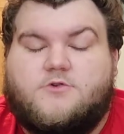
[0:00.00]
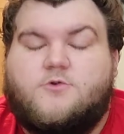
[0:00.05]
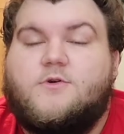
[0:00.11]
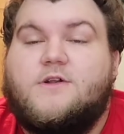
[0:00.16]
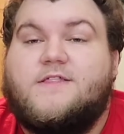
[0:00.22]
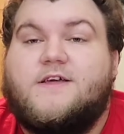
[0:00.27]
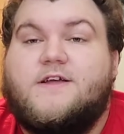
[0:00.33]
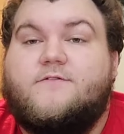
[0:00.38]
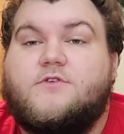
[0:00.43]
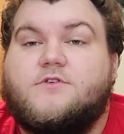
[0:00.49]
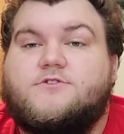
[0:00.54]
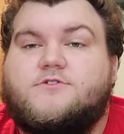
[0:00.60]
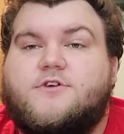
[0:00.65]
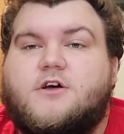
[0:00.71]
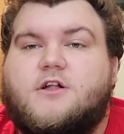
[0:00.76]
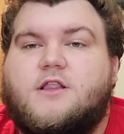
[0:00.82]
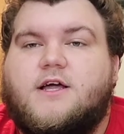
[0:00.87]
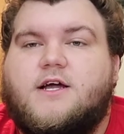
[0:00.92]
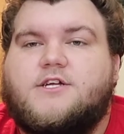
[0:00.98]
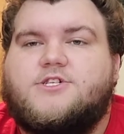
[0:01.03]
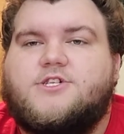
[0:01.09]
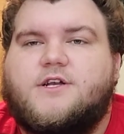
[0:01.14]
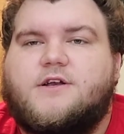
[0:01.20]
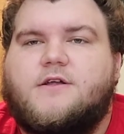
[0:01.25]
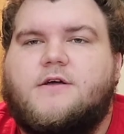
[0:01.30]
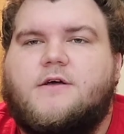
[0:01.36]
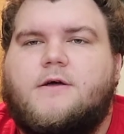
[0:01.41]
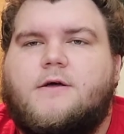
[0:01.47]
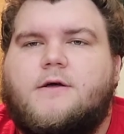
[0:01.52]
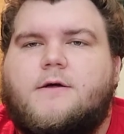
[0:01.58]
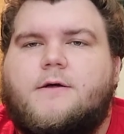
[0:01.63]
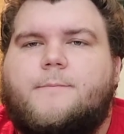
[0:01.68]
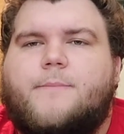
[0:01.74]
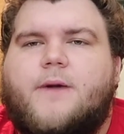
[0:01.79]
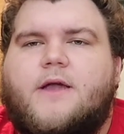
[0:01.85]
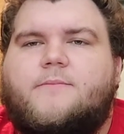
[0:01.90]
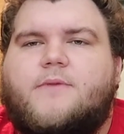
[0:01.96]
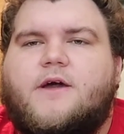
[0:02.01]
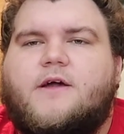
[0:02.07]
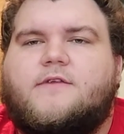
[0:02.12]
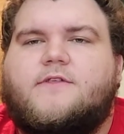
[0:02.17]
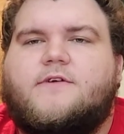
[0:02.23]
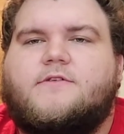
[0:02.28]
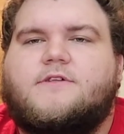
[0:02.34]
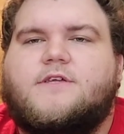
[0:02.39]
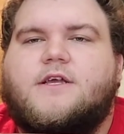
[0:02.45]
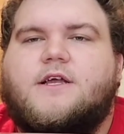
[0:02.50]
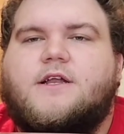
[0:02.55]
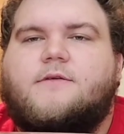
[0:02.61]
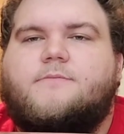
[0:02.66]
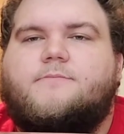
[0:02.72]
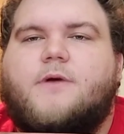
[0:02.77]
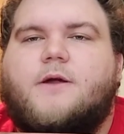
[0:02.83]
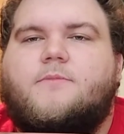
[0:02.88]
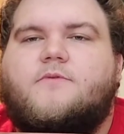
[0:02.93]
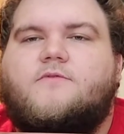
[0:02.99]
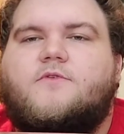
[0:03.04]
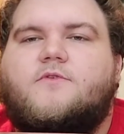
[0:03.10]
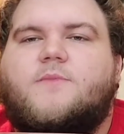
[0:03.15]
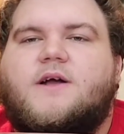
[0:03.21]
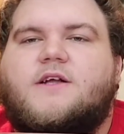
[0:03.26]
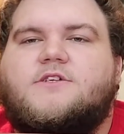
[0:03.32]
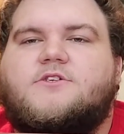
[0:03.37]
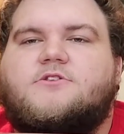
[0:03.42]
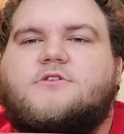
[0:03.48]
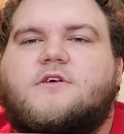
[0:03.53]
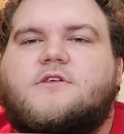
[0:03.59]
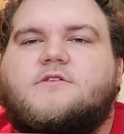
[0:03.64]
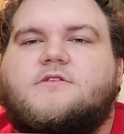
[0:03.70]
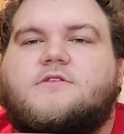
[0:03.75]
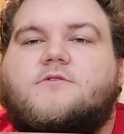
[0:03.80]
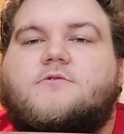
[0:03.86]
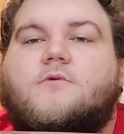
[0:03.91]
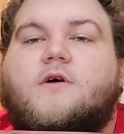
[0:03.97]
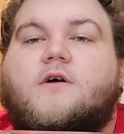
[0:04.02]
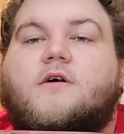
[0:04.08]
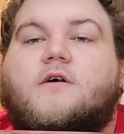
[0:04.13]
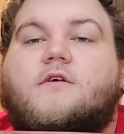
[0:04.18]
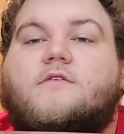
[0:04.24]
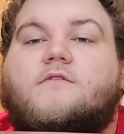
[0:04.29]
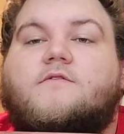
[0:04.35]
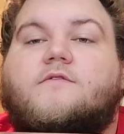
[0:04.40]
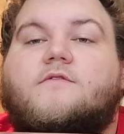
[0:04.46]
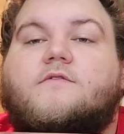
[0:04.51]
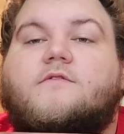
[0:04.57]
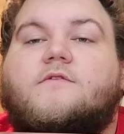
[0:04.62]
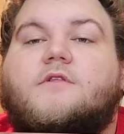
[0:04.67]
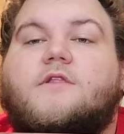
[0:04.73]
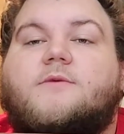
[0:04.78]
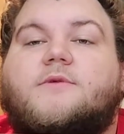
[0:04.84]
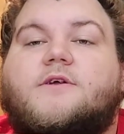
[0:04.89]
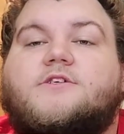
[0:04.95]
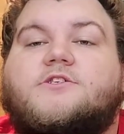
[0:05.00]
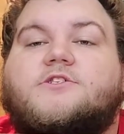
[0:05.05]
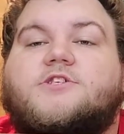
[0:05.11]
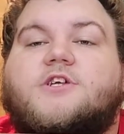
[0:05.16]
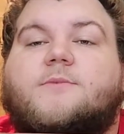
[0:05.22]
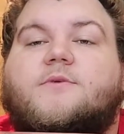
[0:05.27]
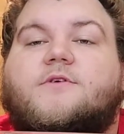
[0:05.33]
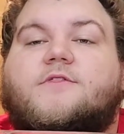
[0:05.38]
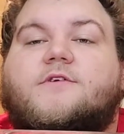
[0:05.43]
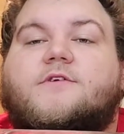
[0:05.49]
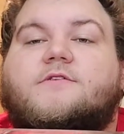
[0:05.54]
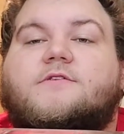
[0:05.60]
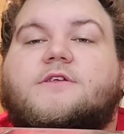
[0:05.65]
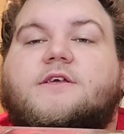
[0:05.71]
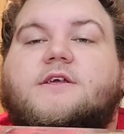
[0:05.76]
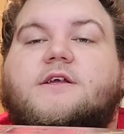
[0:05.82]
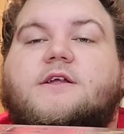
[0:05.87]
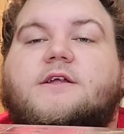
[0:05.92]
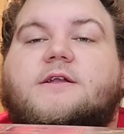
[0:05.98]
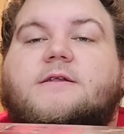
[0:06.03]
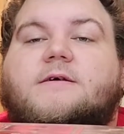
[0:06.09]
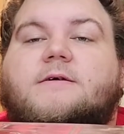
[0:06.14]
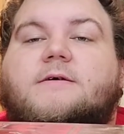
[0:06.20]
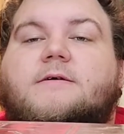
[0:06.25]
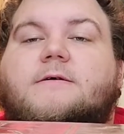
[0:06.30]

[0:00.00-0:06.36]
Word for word: 20th Anniversary Collection, Payback 13, Pay Per View Matches 2012, Elimination Chamber 13,